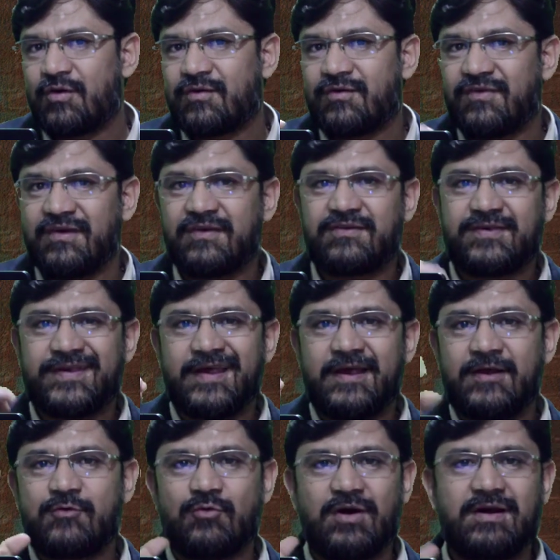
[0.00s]

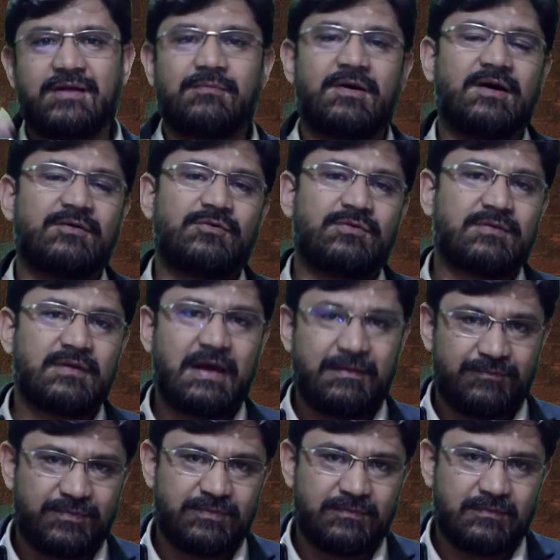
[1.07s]
16 to 80 marks
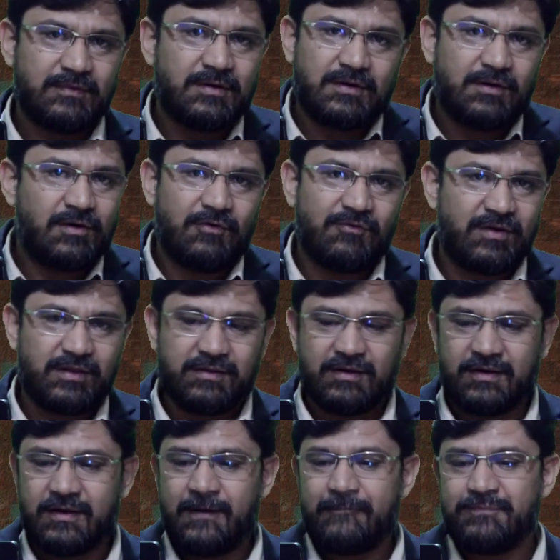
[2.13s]
and over
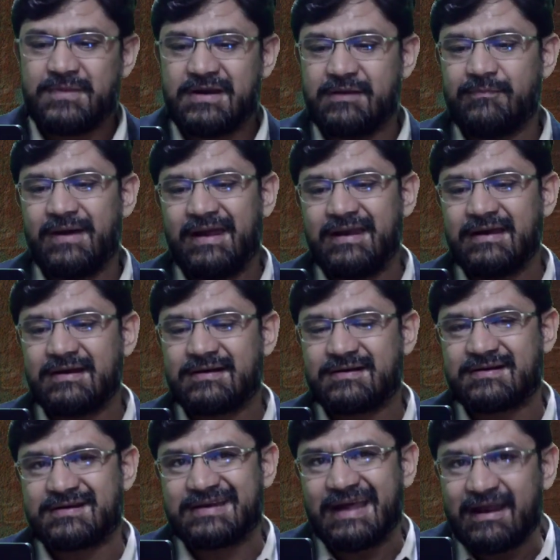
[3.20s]
there. Remaining
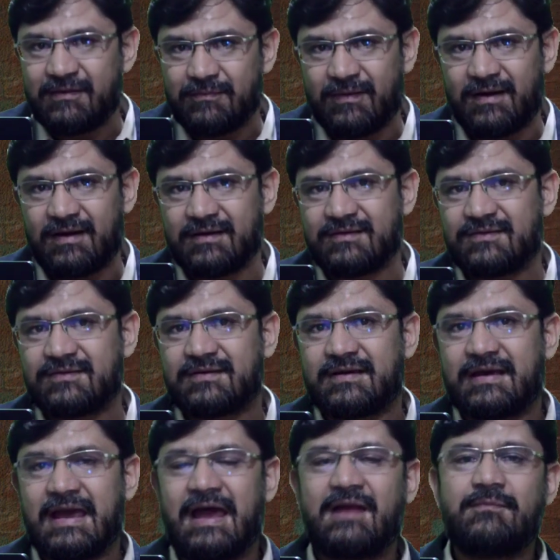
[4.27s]
10 marks
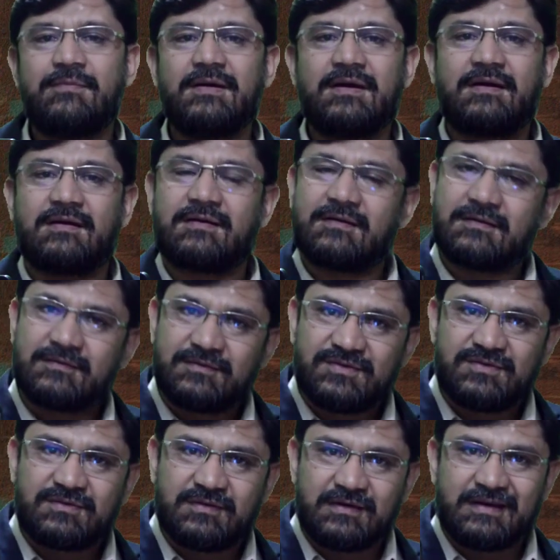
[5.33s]
can be
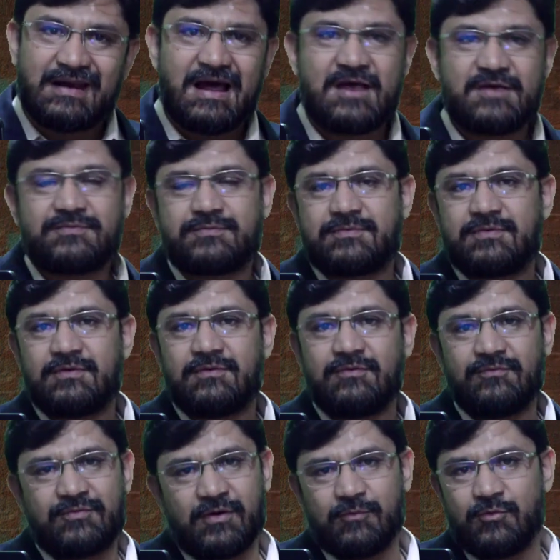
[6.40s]
grasped
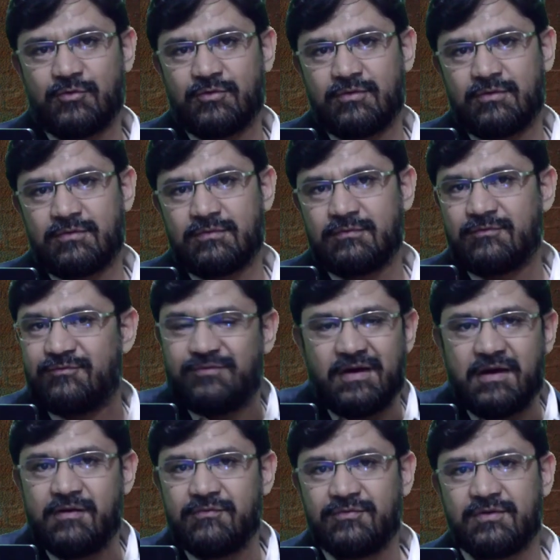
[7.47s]
from your
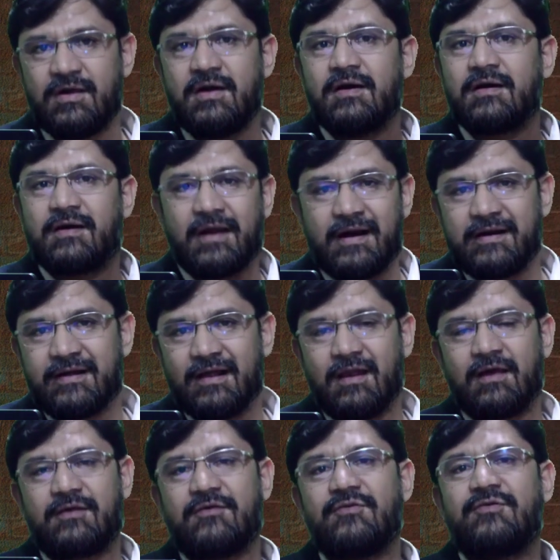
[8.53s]
waves, current,
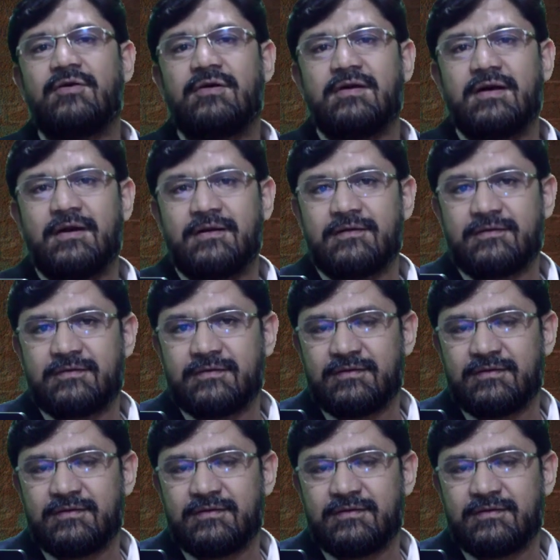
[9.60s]
electricity, and